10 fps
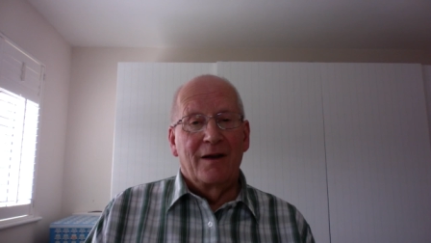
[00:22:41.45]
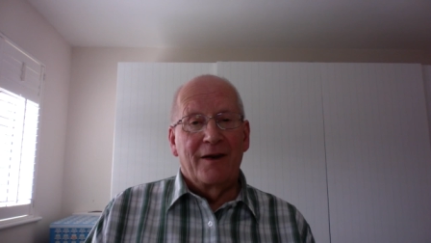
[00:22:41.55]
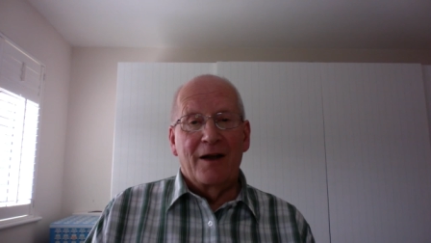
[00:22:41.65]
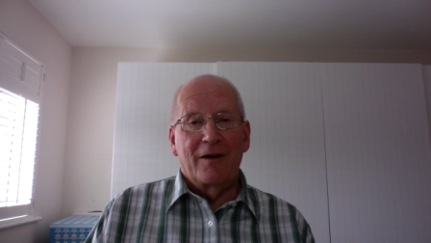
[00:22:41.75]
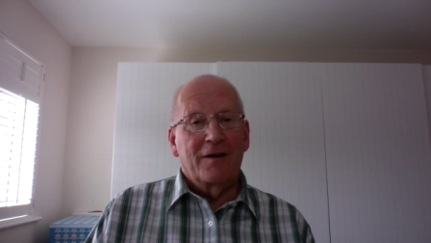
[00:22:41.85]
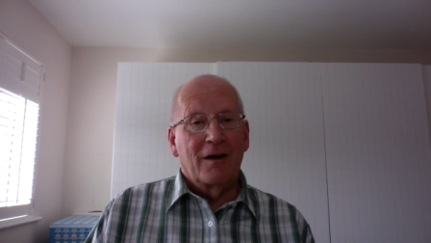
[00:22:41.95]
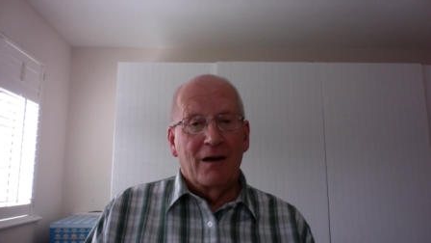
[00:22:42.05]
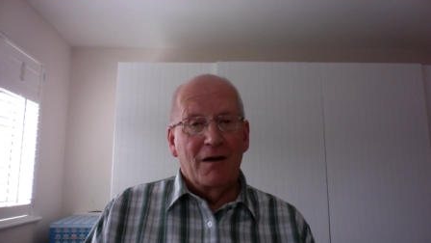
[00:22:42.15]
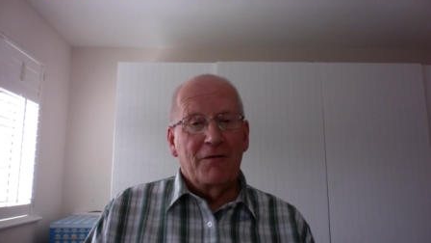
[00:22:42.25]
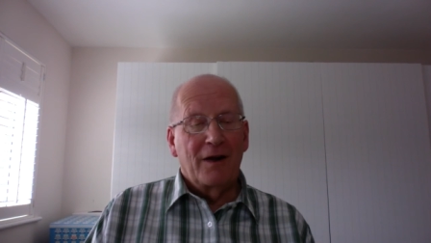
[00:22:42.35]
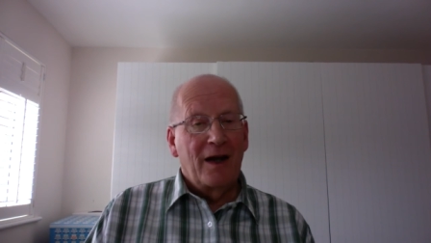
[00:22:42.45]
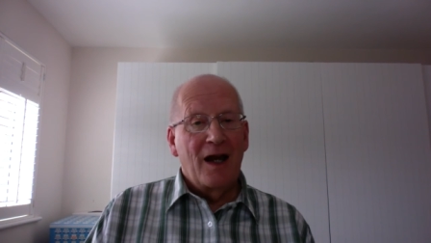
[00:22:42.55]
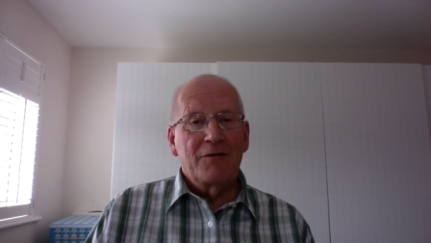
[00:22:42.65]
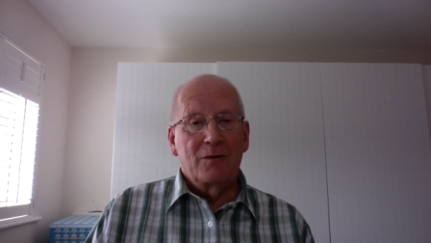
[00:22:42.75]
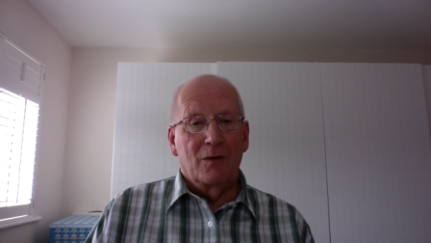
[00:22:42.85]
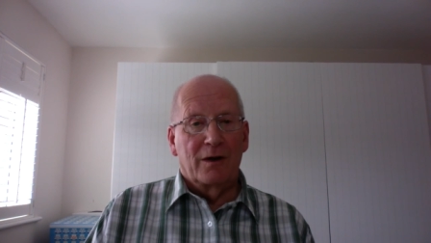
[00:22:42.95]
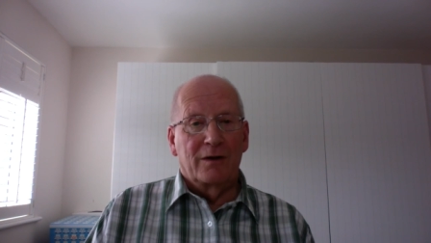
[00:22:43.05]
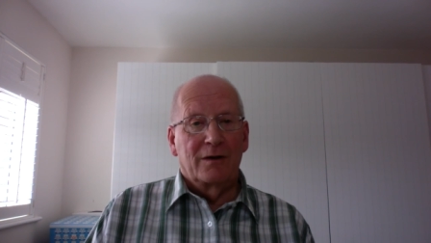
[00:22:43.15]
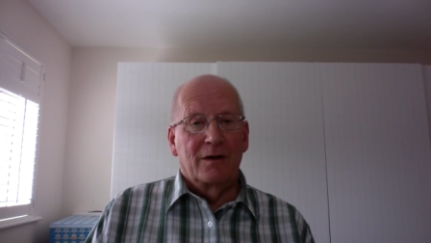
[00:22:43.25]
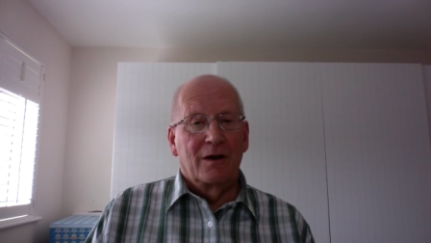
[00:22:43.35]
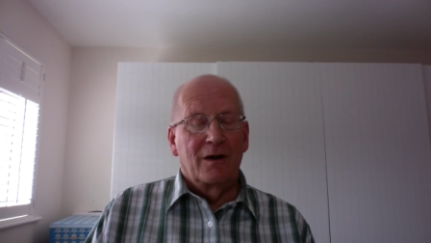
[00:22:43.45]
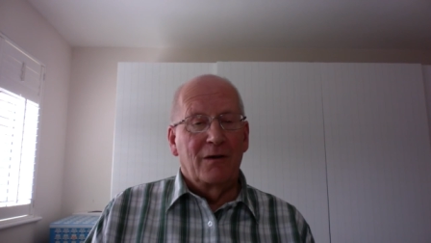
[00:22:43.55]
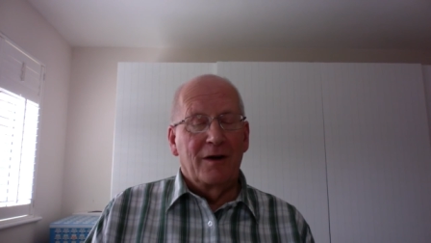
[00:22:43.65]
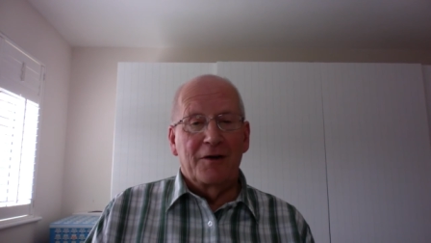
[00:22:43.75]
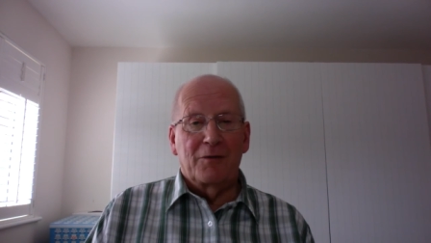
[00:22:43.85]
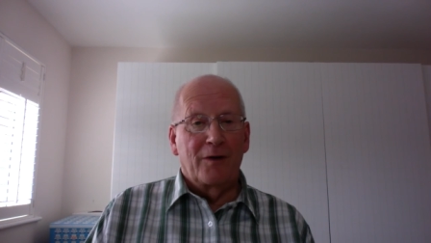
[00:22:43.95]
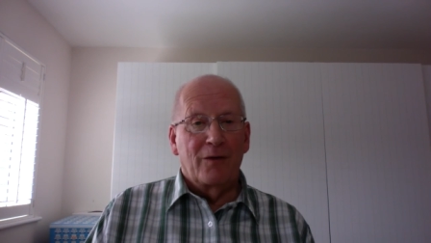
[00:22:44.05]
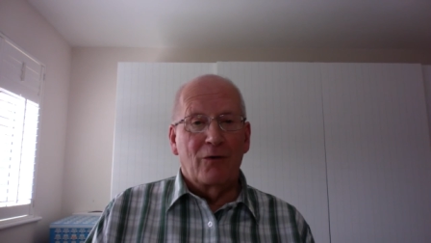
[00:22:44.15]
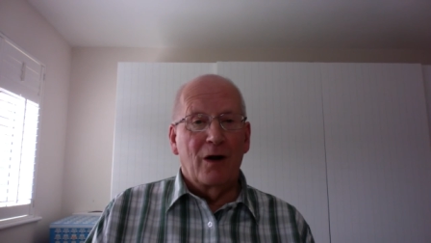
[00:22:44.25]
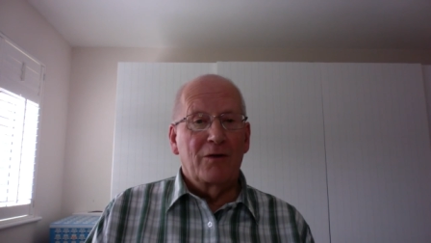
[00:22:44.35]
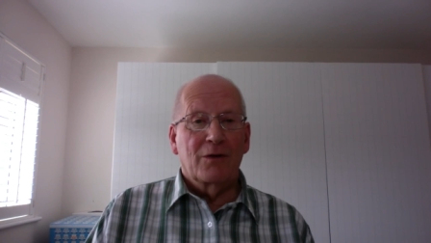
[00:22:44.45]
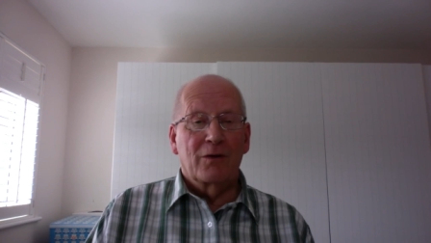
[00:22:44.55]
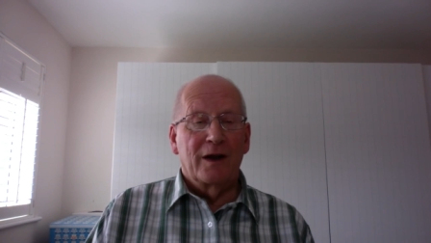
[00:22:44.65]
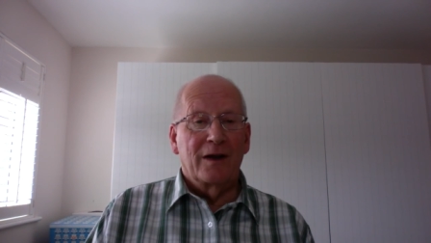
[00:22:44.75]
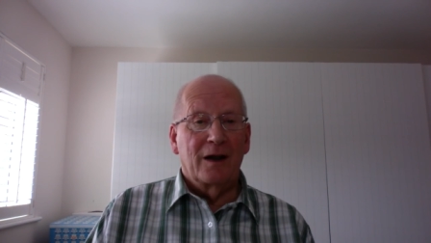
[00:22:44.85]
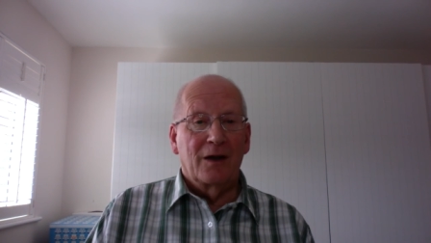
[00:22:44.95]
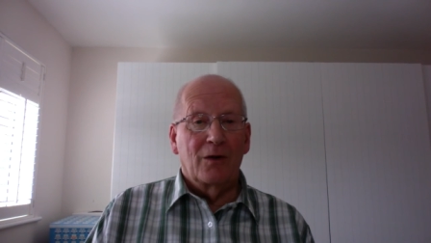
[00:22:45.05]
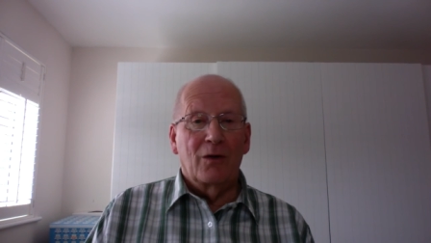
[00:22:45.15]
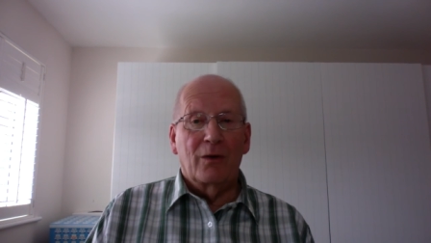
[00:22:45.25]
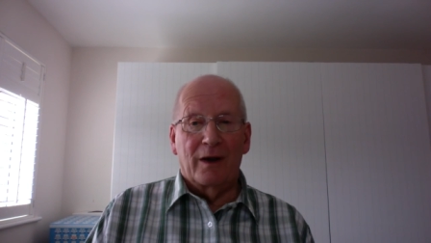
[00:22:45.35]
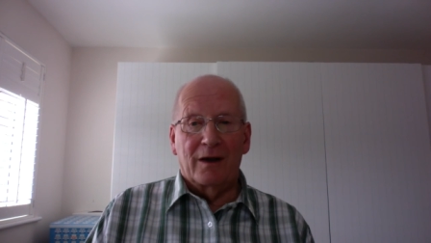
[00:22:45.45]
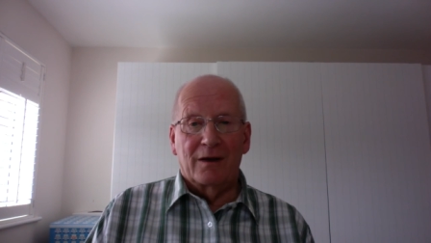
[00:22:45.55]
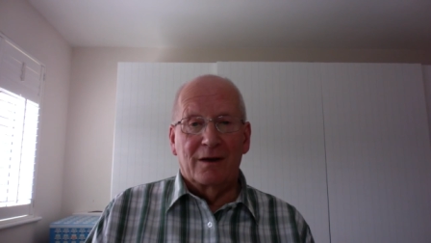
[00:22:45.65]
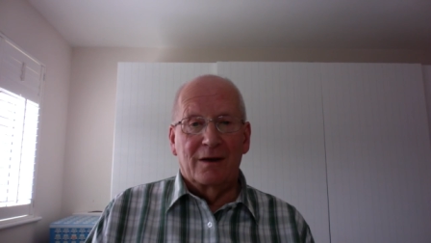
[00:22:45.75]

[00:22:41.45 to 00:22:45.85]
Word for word: then there's hope for everyone who lives within Rose Green and Aldwick.